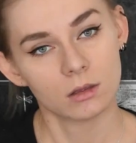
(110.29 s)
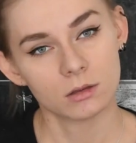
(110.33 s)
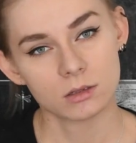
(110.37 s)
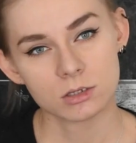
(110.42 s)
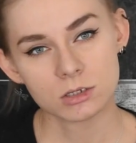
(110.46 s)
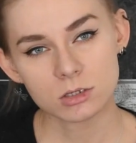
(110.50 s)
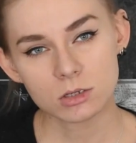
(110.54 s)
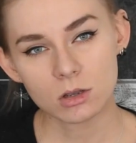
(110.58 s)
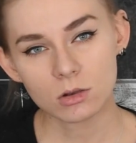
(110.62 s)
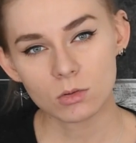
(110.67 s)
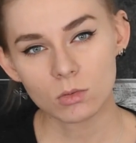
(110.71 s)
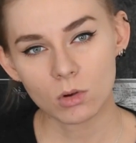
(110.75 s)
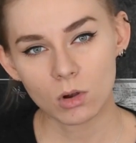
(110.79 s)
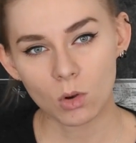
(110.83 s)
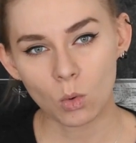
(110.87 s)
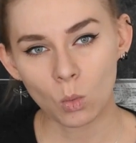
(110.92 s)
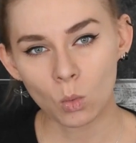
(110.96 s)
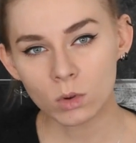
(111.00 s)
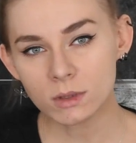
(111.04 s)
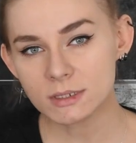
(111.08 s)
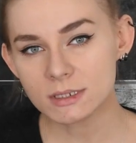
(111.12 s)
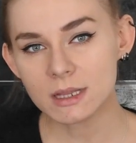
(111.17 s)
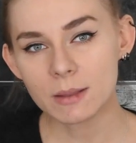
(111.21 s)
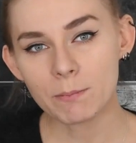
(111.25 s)
So,
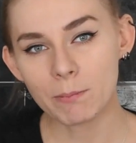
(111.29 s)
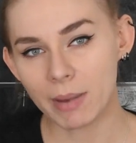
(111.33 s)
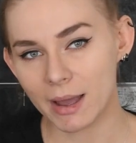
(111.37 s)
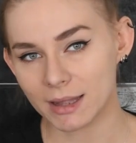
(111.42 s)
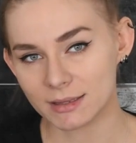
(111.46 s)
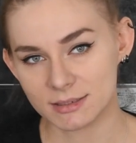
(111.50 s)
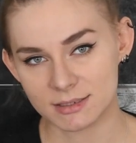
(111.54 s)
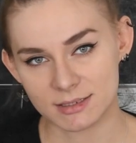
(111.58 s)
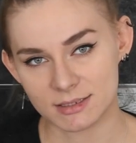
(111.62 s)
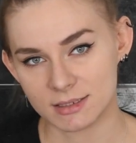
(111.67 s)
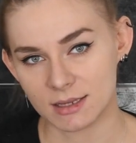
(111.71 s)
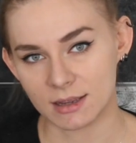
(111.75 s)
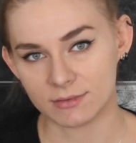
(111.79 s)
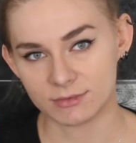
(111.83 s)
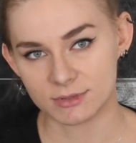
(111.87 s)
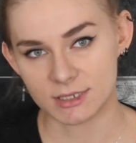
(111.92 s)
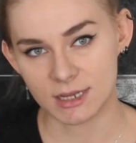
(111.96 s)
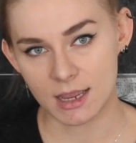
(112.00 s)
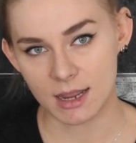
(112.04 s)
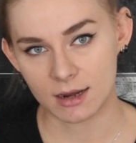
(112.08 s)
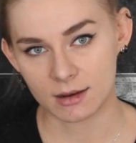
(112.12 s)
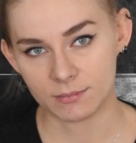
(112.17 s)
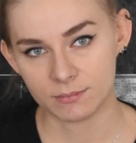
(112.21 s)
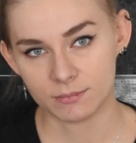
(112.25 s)
what's the bad stuff
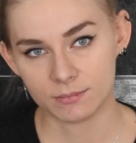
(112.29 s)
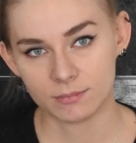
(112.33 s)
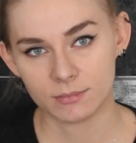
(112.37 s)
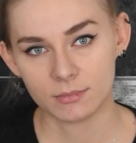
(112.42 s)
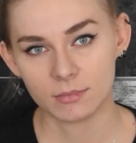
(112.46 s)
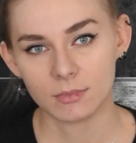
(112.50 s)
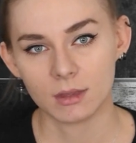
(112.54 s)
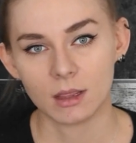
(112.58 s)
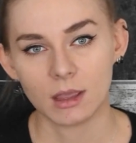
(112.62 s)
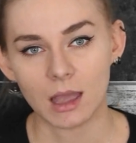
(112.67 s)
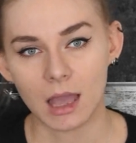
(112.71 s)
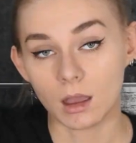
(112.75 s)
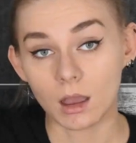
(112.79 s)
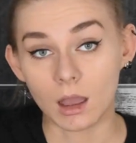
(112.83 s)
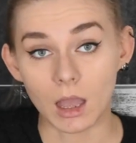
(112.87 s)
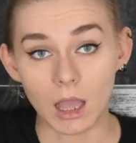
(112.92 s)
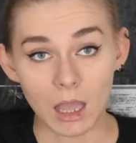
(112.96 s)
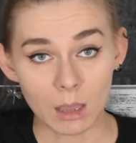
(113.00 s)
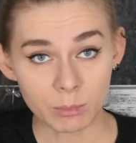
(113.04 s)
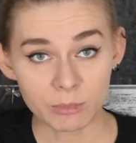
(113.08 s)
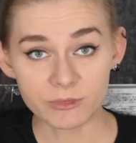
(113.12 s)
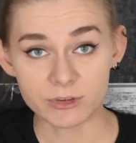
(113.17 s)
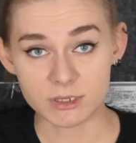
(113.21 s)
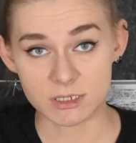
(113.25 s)
then?
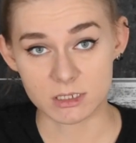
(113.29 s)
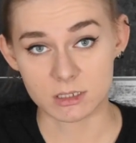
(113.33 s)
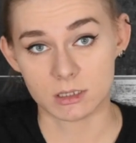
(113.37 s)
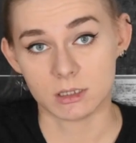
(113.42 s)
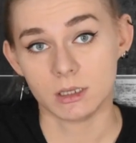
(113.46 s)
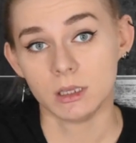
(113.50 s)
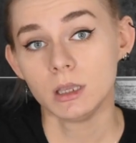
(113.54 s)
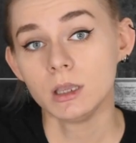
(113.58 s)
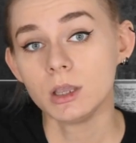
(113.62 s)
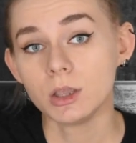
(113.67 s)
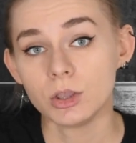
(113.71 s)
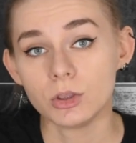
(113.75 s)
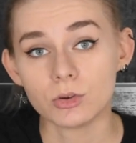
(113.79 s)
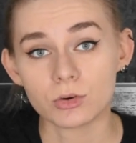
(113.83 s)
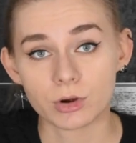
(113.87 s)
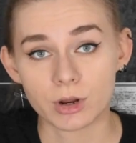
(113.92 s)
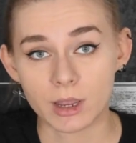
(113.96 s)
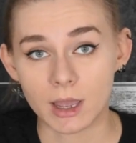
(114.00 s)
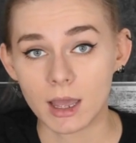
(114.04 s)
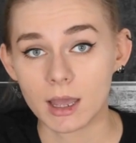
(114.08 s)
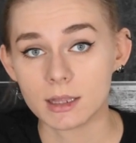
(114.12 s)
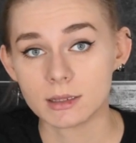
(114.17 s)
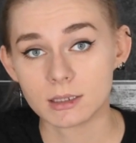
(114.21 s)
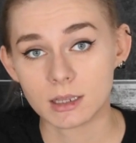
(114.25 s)
Obviously, your
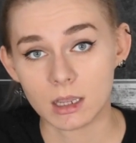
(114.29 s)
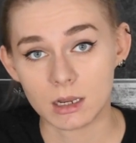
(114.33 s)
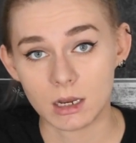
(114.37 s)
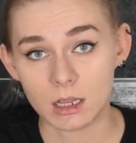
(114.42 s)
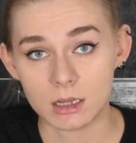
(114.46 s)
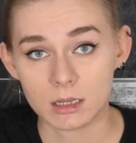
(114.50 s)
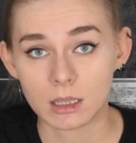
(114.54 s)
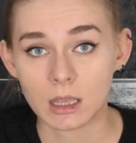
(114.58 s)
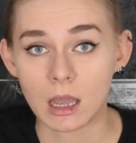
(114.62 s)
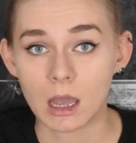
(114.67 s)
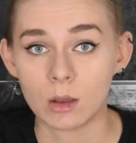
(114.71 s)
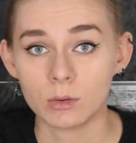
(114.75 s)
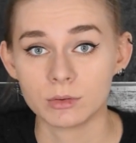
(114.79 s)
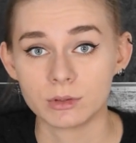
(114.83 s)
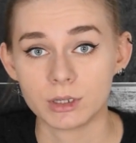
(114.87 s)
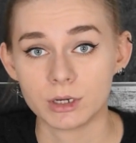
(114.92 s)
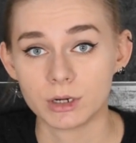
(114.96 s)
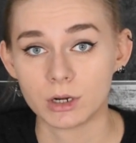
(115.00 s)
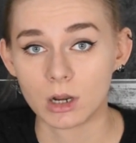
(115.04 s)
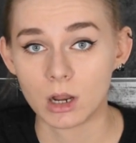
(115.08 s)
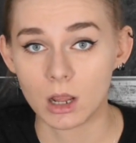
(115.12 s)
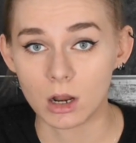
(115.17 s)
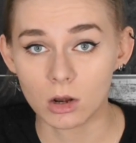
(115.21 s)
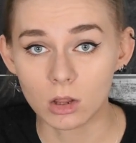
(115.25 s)
cat can
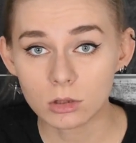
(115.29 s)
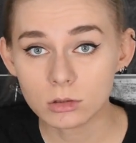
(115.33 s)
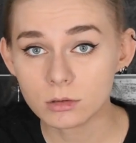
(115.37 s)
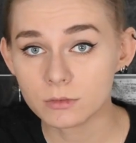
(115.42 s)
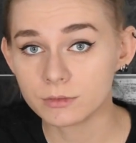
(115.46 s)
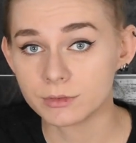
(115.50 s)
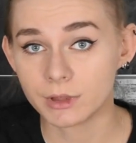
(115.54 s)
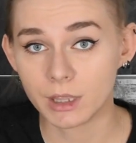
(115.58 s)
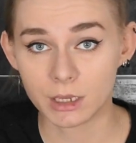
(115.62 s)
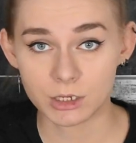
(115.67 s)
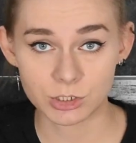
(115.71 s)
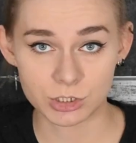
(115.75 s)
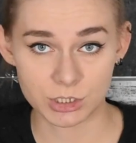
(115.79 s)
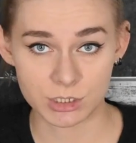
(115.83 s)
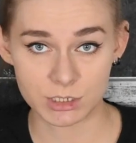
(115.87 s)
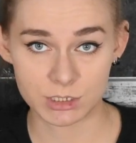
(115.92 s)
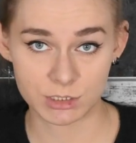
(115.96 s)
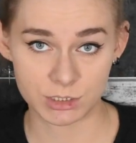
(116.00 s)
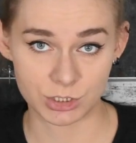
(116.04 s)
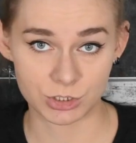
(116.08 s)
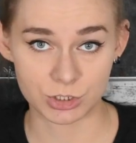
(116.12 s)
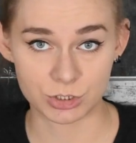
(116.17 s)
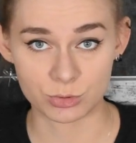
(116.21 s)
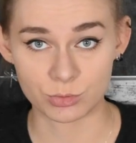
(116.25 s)
encounter a lot of dangerous
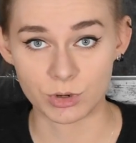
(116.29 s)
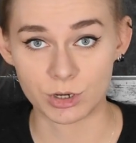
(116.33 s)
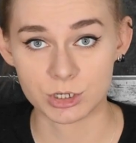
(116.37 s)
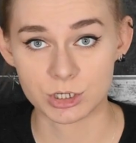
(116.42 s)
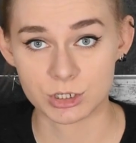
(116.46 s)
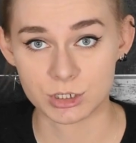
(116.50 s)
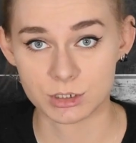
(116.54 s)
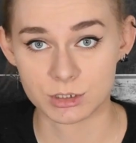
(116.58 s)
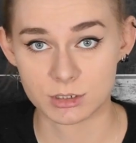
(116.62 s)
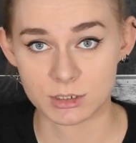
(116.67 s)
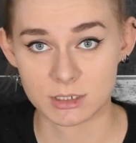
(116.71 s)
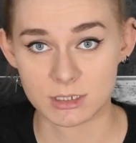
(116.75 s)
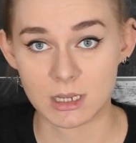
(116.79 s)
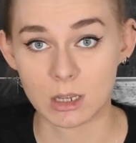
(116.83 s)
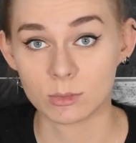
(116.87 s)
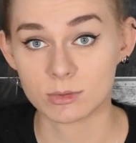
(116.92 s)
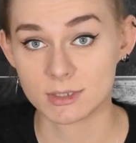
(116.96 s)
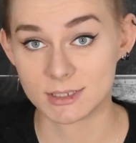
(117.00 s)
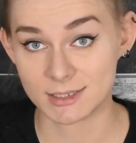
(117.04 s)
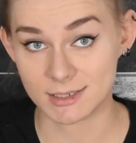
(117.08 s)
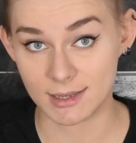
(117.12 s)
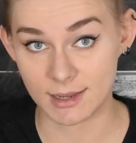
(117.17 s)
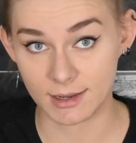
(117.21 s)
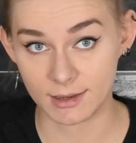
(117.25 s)
situations
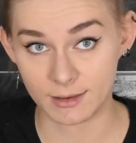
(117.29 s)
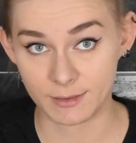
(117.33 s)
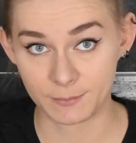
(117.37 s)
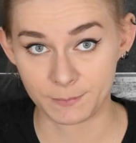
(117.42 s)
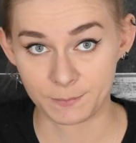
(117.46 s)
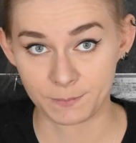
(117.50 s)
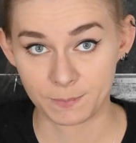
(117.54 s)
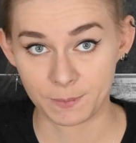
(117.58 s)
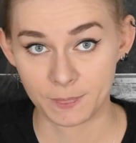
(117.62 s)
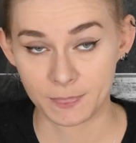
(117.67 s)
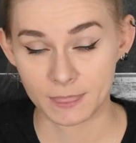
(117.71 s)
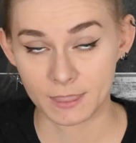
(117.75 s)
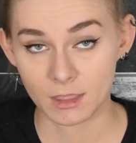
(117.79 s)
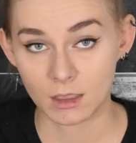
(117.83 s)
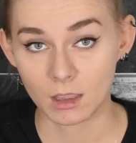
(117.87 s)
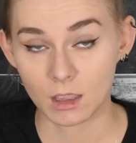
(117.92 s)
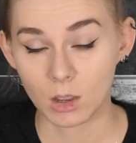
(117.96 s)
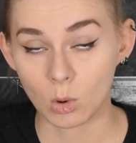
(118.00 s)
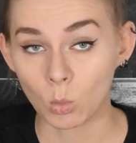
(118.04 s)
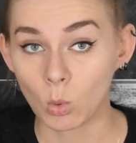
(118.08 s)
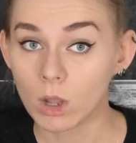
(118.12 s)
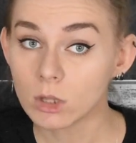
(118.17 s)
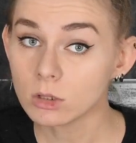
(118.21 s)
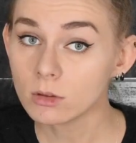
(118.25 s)
outside.
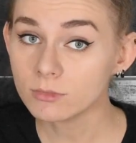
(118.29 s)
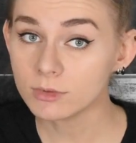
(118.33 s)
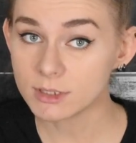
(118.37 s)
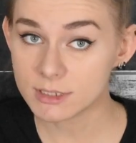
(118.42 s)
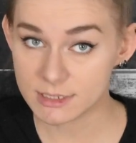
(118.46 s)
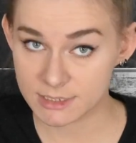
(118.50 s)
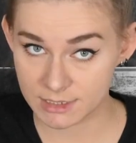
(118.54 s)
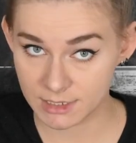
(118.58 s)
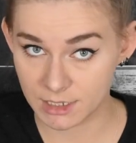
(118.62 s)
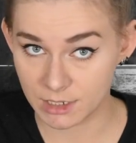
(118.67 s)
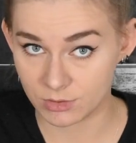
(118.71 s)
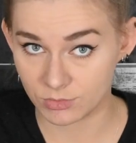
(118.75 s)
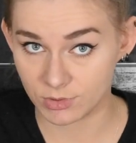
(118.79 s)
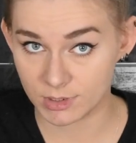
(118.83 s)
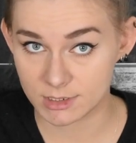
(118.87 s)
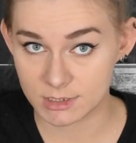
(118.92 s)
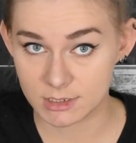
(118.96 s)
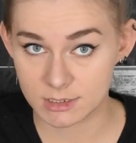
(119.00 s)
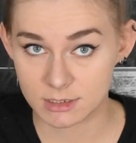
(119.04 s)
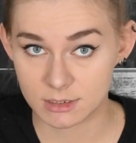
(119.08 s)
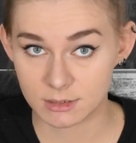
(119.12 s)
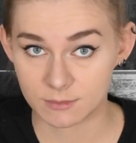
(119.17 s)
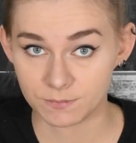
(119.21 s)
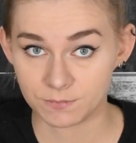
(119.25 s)
One of the
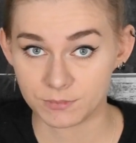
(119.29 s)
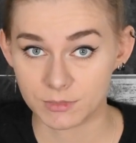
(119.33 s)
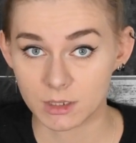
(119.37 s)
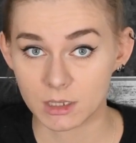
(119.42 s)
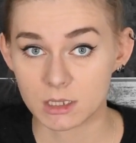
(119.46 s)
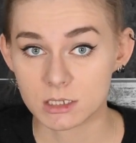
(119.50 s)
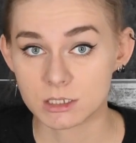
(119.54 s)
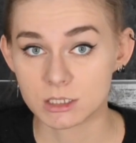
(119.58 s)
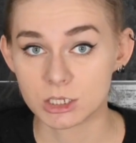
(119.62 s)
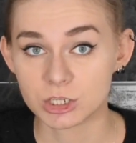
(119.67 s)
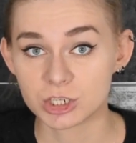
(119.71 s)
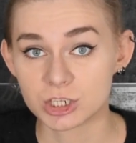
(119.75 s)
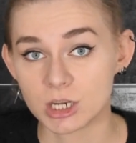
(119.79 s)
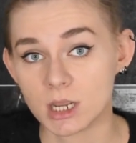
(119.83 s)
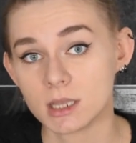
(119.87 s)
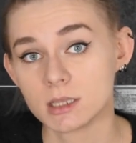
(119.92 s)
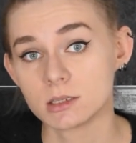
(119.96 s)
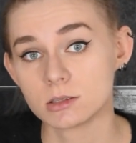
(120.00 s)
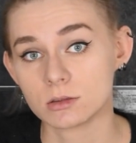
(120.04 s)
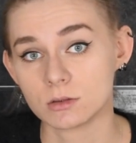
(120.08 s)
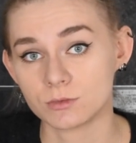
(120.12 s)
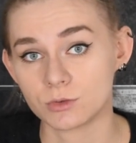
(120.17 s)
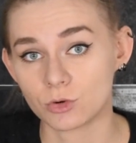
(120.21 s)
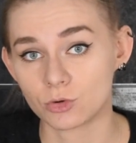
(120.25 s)
scariest is the
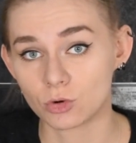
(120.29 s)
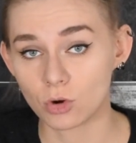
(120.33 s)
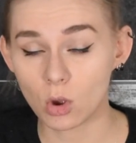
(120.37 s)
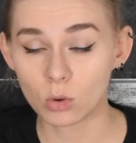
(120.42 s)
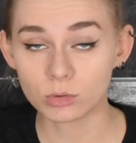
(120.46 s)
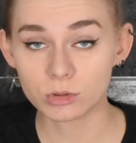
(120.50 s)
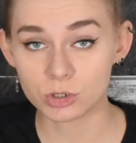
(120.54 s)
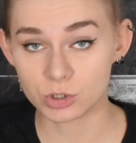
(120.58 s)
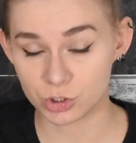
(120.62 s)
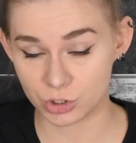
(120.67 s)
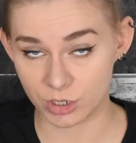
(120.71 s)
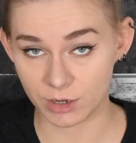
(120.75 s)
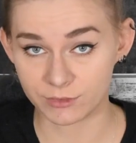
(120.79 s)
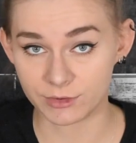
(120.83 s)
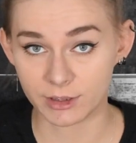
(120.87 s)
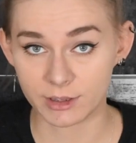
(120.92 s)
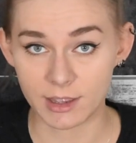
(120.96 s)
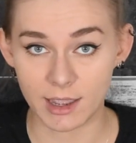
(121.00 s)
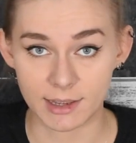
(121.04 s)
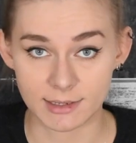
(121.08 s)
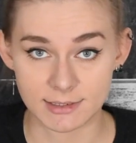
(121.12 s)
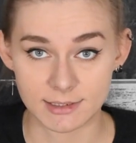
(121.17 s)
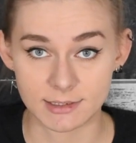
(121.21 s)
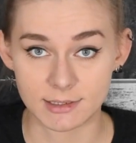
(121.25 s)
chance of a road
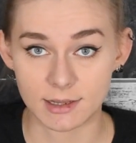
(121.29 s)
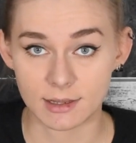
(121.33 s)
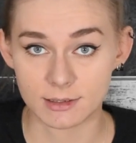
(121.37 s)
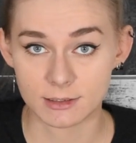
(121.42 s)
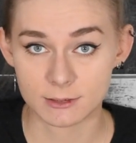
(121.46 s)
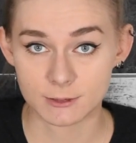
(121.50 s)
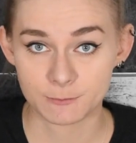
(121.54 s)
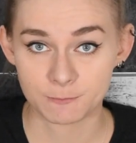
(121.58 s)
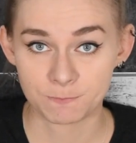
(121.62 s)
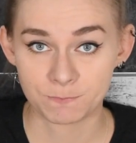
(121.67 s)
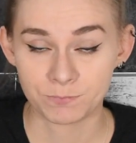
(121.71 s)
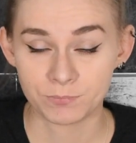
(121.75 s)
traffic accident.